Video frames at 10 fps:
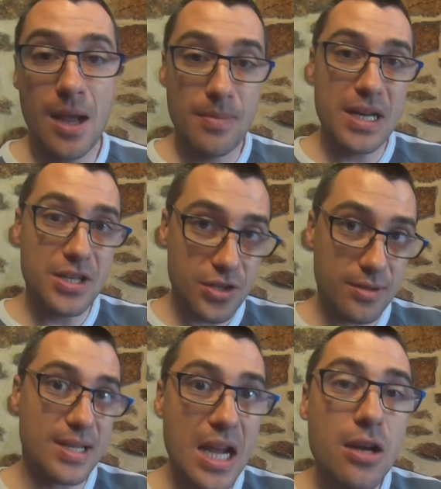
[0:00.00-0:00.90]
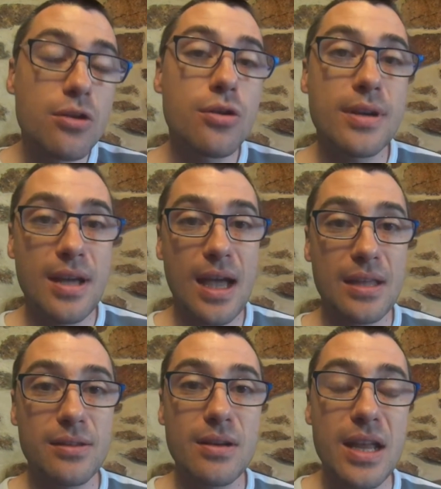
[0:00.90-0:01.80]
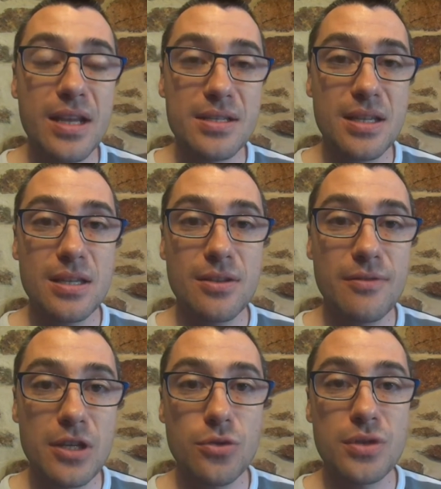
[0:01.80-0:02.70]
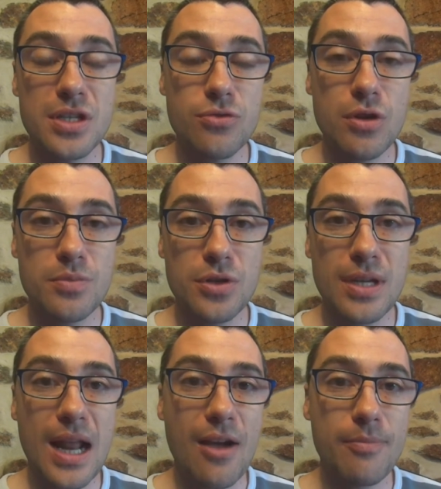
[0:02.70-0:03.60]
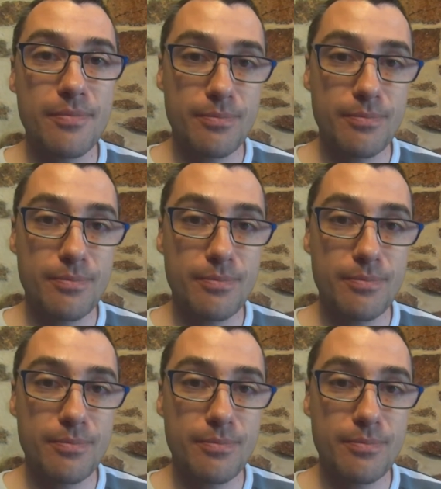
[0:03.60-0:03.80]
please take a look at the links in the video description that I have